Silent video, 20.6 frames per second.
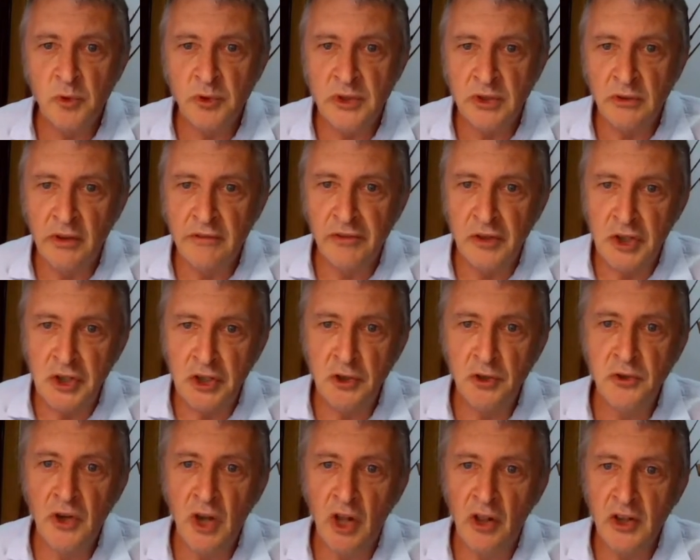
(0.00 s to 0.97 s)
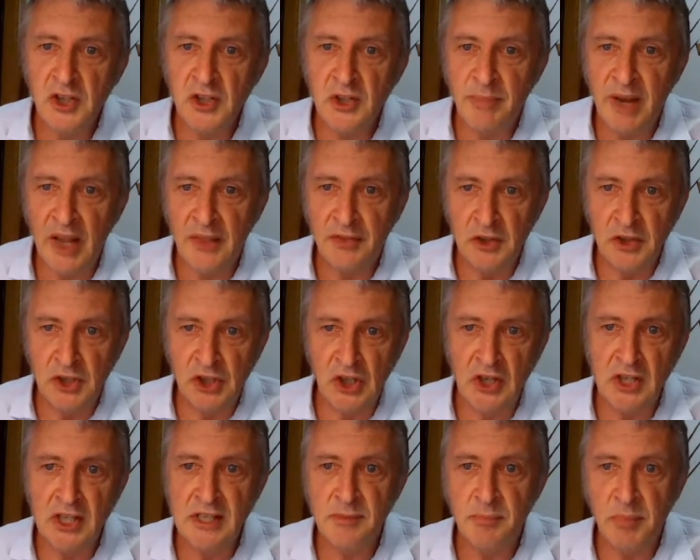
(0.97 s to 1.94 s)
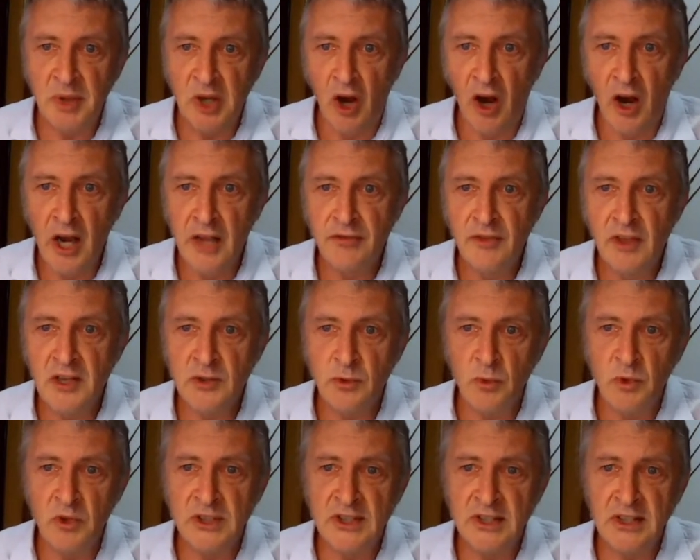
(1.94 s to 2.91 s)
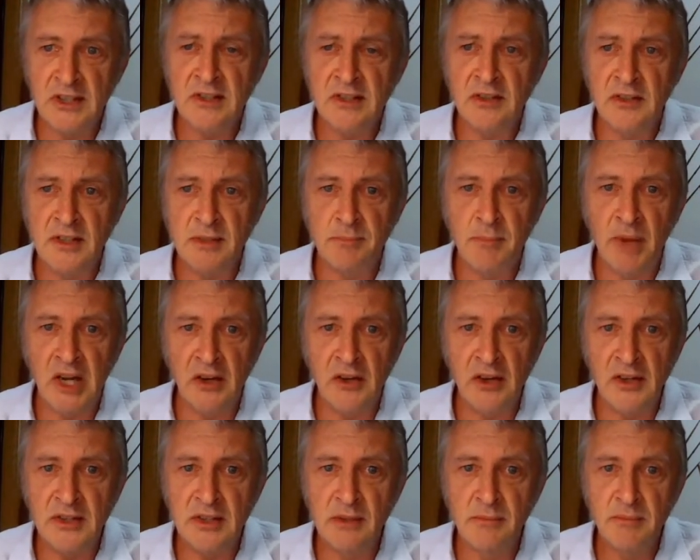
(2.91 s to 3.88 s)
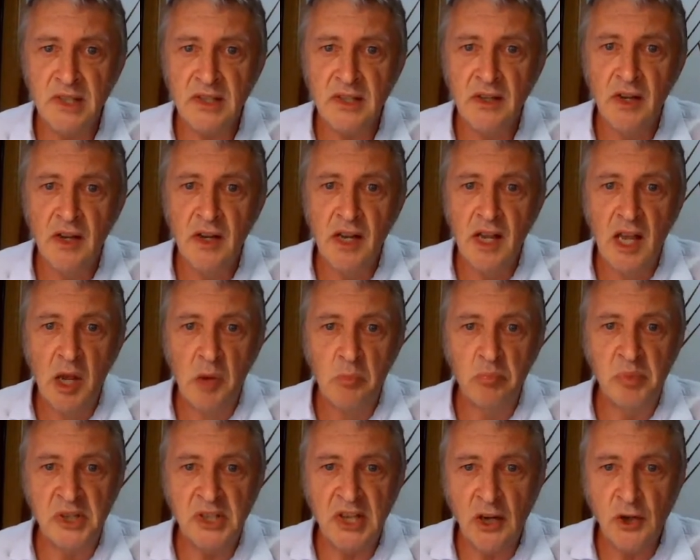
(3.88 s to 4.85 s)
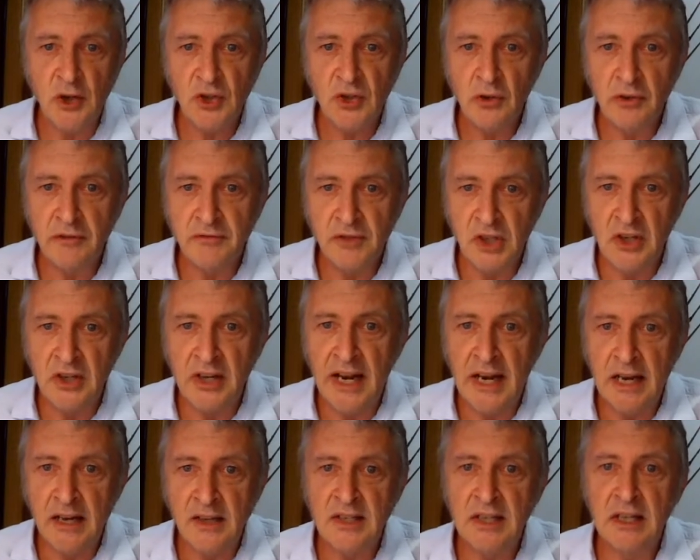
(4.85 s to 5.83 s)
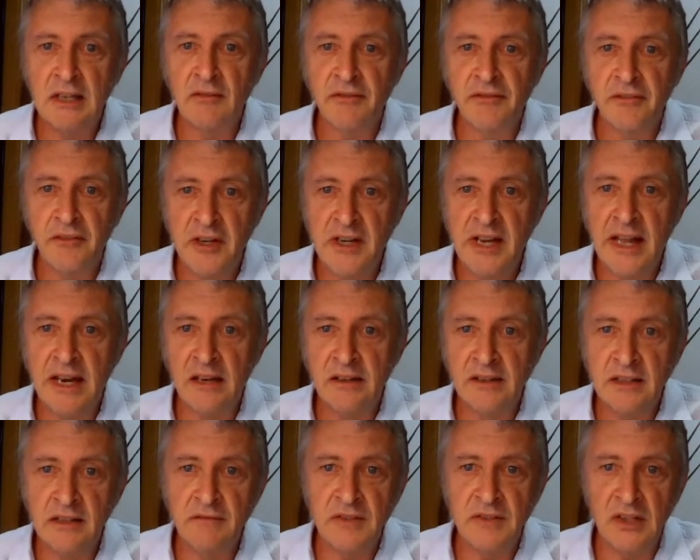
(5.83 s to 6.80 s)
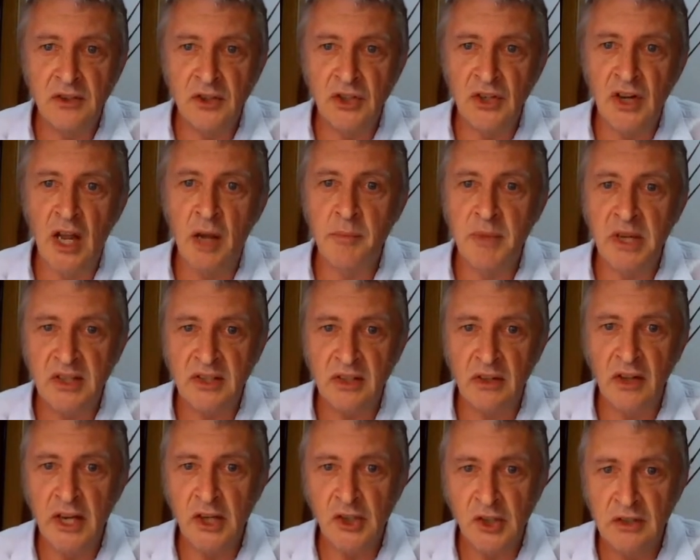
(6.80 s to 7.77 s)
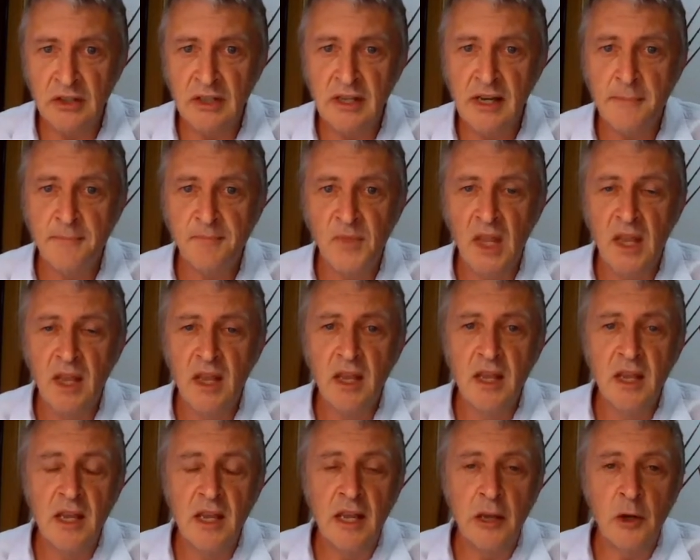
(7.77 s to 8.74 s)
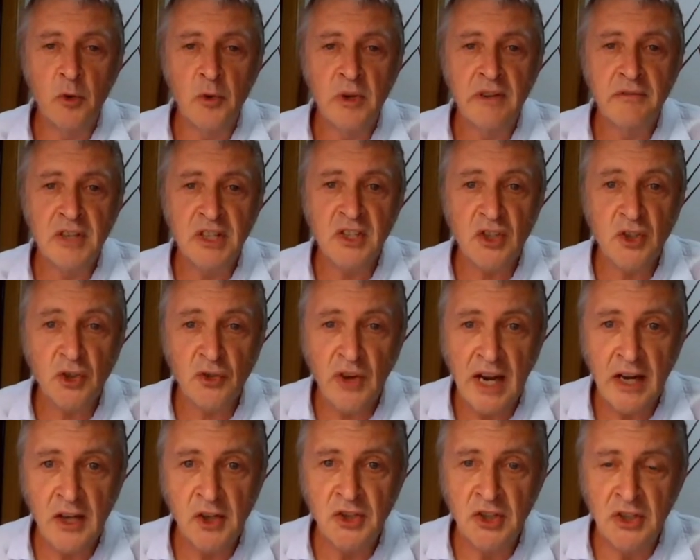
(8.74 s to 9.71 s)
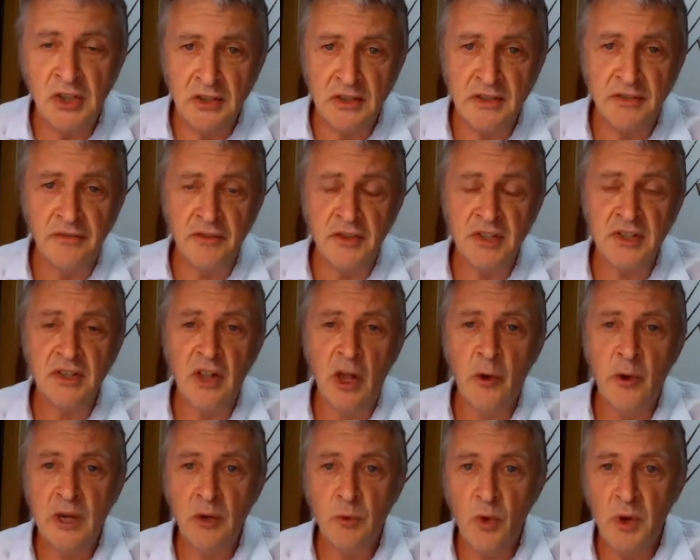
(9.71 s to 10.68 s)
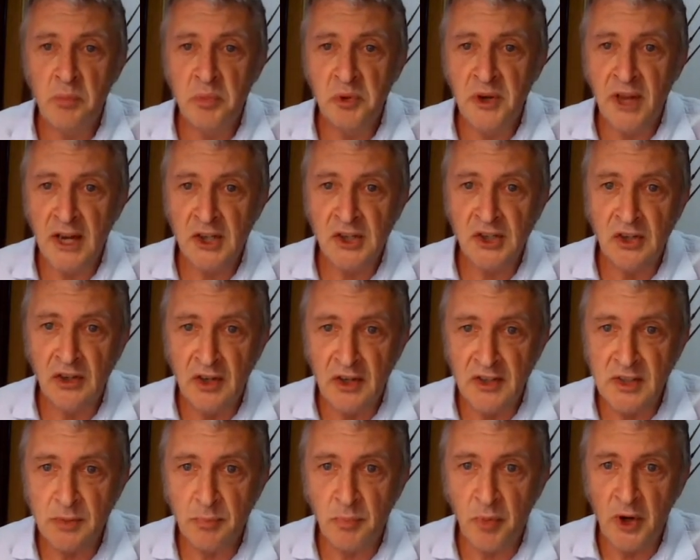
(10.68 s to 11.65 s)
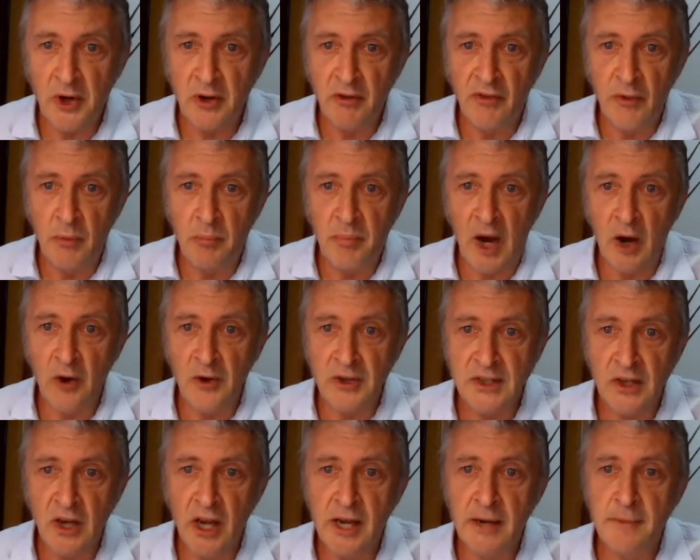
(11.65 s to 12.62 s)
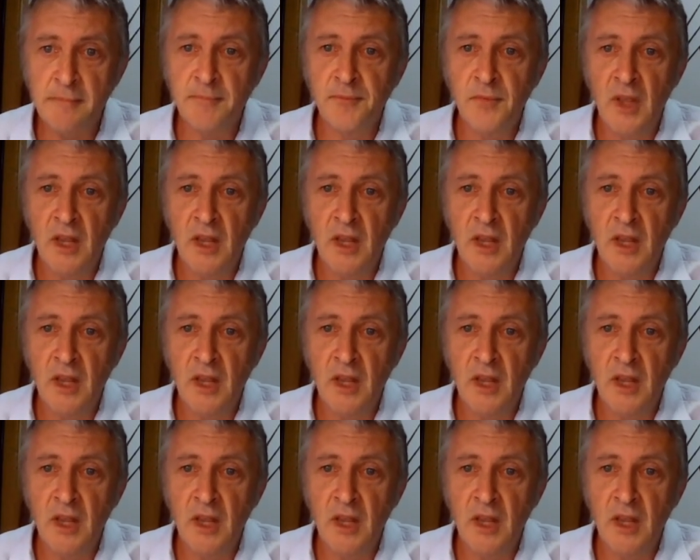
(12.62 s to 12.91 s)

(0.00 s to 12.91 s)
will deliver new knowledge about the genes behind these resistance mechanisms, potential of gene editing, feed additives, and genomic selection. It'll give us strategies for slowing reproduction and spread of the parasite,